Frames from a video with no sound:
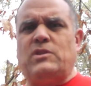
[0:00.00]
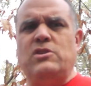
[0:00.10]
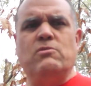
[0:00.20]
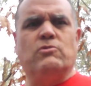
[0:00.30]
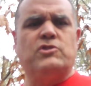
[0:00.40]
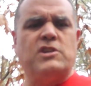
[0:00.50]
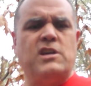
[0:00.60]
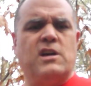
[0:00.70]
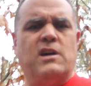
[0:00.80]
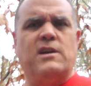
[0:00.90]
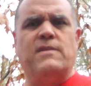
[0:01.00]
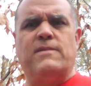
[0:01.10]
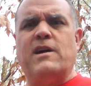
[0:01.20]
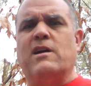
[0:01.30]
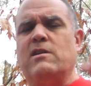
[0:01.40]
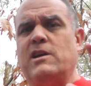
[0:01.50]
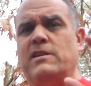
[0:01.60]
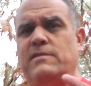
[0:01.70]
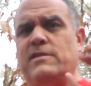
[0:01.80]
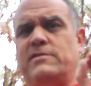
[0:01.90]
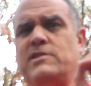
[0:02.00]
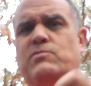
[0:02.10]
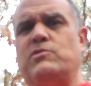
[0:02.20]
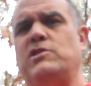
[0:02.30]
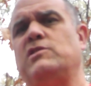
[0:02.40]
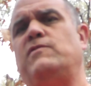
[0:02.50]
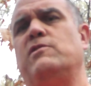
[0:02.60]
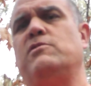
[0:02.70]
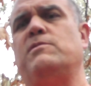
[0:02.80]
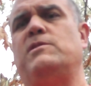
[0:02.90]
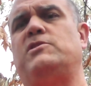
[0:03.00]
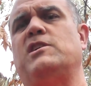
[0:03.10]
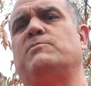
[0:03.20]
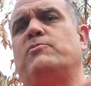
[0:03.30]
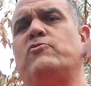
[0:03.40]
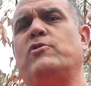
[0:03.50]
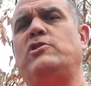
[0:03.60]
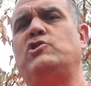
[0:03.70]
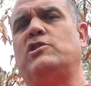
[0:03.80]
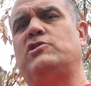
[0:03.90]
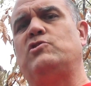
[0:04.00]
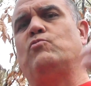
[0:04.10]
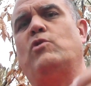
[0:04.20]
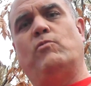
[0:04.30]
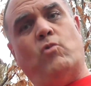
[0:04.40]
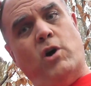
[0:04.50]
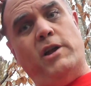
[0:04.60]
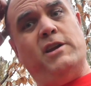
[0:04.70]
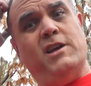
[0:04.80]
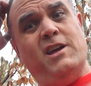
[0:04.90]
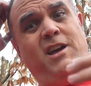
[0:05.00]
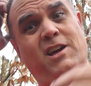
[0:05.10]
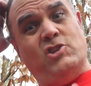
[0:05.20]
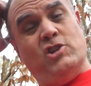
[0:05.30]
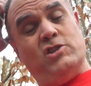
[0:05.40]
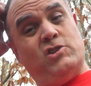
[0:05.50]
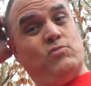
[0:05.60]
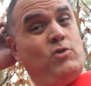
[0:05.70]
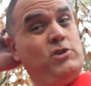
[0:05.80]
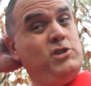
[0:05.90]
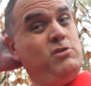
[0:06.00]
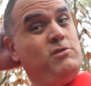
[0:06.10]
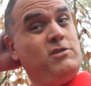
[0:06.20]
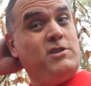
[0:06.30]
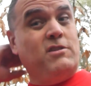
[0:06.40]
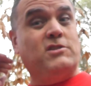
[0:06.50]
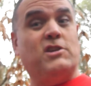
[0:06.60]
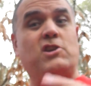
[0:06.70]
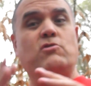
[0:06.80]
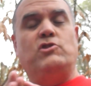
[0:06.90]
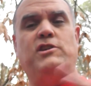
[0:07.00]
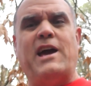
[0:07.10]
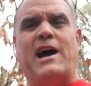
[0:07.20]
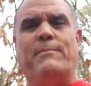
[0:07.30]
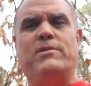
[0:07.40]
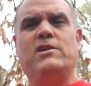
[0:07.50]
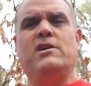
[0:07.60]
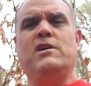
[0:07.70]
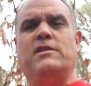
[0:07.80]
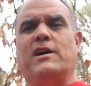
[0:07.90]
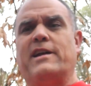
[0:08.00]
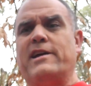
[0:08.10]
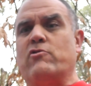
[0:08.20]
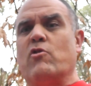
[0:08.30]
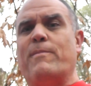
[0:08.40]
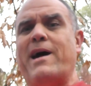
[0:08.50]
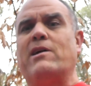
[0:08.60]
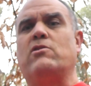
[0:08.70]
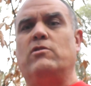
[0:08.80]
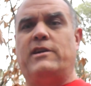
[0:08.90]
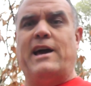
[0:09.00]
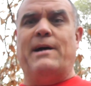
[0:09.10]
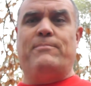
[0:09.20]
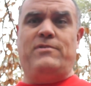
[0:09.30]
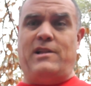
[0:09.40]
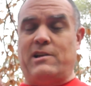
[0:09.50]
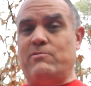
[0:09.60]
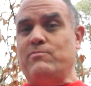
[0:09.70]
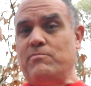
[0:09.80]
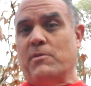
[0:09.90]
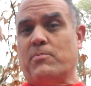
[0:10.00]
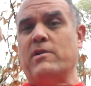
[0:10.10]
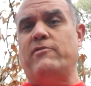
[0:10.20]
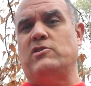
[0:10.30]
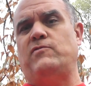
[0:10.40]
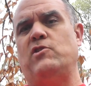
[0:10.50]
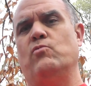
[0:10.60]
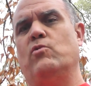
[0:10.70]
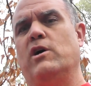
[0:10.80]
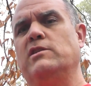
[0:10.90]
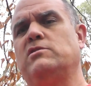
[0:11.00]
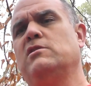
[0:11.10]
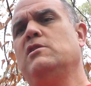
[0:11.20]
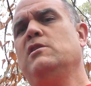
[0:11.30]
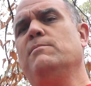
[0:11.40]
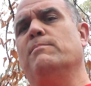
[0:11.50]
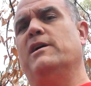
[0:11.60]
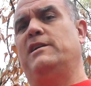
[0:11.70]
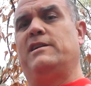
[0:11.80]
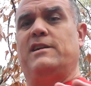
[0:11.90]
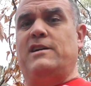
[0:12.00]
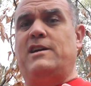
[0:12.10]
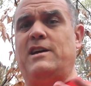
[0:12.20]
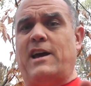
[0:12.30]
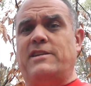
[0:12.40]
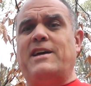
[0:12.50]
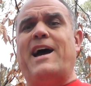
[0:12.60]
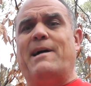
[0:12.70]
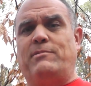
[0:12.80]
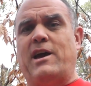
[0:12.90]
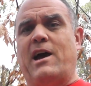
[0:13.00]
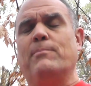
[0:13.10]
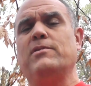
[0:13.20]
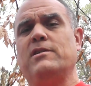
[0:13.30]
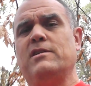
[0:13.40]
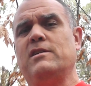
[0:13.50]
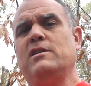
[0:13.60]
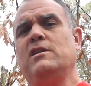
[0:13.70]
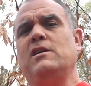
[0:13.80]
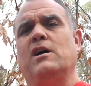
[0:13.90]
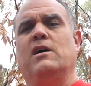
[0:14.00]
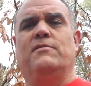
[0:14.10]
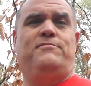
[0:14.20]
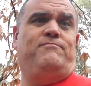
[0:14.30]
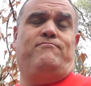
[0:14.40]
You'll see in there that this was his view, that it says between Genesis 1:1 and Genesis 1:2 that there is a huge gap, not a grammatical gap like the previous view was, but a time gap of